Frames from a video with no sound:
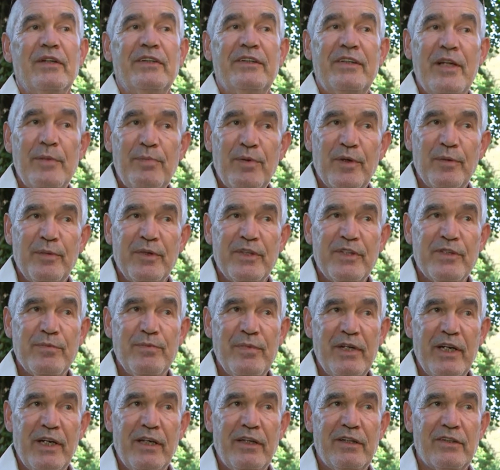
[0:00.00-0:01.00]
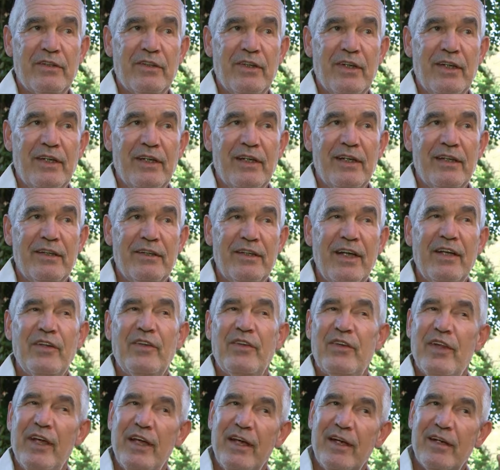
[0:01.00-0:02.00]
diplomats meet, they
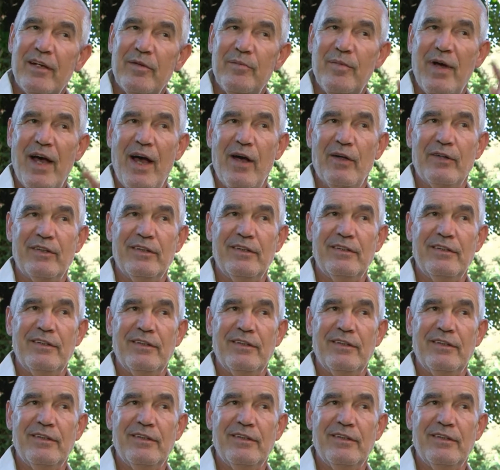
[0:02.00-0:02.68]
think about it.